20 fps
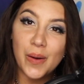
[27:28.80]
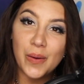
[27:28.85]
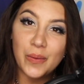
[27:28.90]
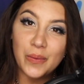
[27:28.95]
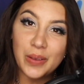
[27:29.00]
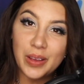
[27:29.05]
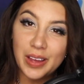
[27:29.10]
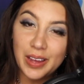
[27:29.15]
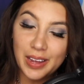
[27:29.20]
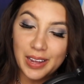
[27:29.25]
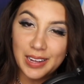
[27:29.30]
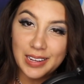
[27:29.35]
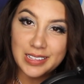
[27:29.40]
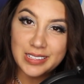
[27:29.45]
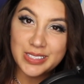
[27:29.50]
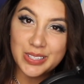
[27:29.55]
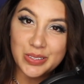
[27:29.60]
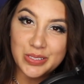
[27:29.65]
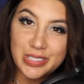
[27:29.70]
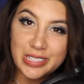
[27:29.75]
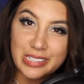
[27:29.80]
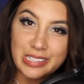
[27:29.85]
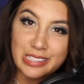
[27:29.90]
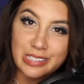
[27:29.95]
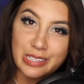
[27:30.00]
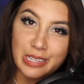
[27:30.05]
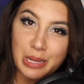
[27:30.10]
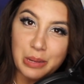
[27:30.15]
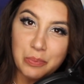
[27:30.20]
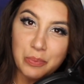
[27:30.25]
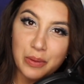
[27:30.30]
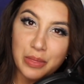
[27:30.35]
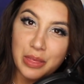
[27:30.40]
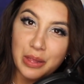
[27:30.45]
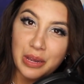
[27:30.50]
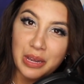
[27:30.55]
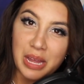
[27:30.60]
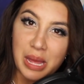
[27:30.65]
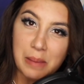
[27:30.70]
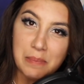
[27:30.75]
Okay, so just sleep
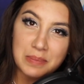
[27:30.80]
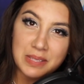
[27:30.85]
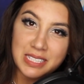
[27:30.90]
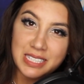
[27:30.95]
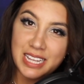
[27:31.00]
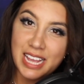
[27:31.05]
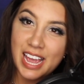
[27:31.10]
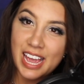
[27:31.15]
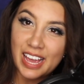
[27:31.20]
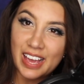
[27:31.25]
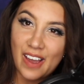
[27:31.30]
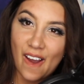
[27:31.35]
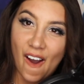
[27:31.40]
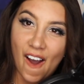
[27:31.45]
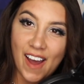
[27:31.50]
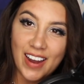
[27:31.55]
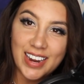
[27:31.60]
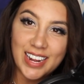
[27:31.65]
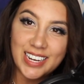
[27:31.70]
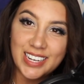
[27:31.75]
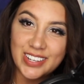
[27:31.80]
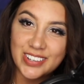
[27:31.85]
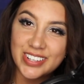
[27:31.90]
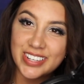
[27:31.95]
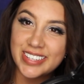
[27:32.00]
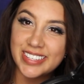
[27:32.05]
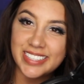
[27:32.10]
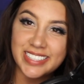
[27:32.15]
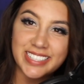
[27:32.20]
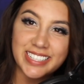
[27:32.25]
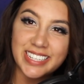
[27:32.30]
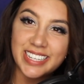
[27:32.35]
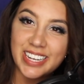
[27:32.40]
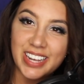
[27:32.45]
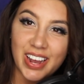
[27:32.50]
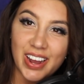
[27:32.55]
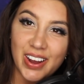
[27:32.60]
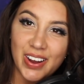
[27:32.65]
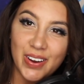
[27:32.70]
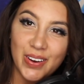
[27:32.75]
with lipstick on and you're good
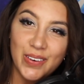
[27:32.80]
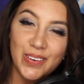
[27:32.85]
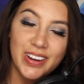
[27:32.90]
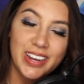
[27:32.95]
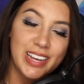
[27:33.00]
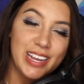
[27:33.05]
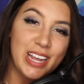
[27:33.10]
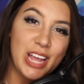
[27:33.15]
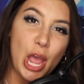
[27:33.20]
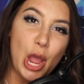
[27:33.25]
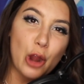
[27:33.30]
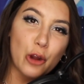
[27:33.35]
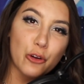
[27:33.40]
to go.